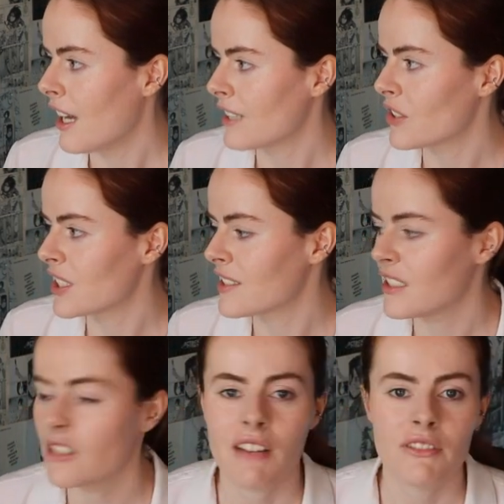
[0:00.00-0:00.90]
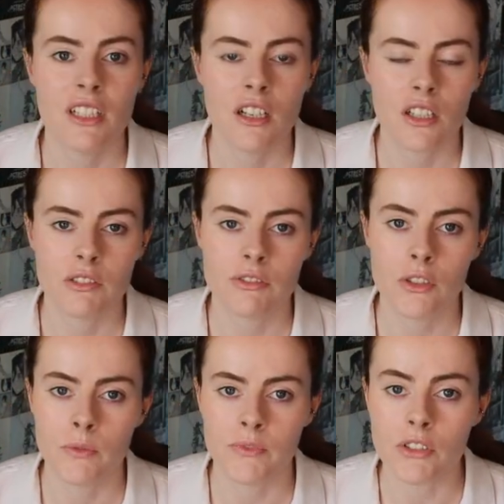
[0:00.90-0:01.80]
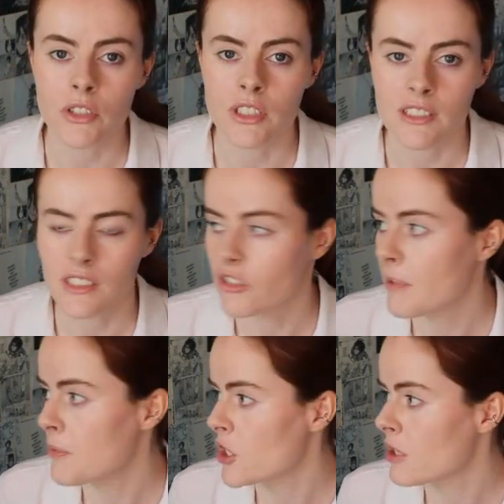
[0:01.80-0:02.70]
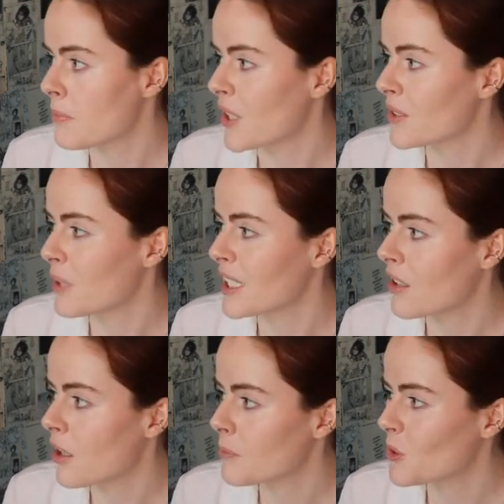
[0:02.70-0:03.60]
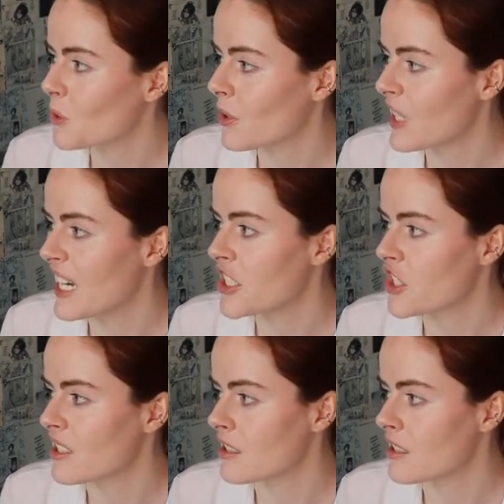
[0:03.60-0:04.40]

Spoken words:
as you can see you have a lot of room for description, but when it comes to location